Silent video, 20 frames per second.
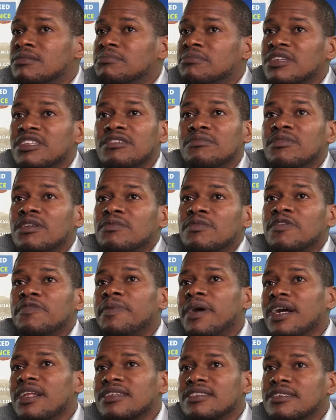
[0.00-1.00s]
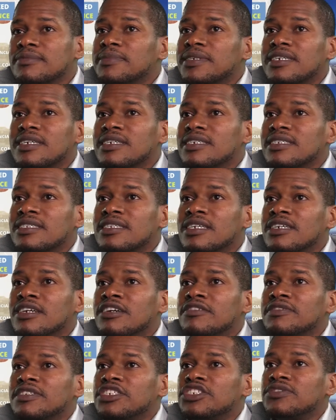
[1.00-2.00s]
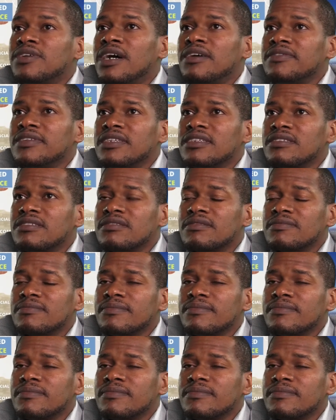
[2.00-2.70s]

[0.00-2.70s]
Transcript: the minimum of policy because they're already drowning.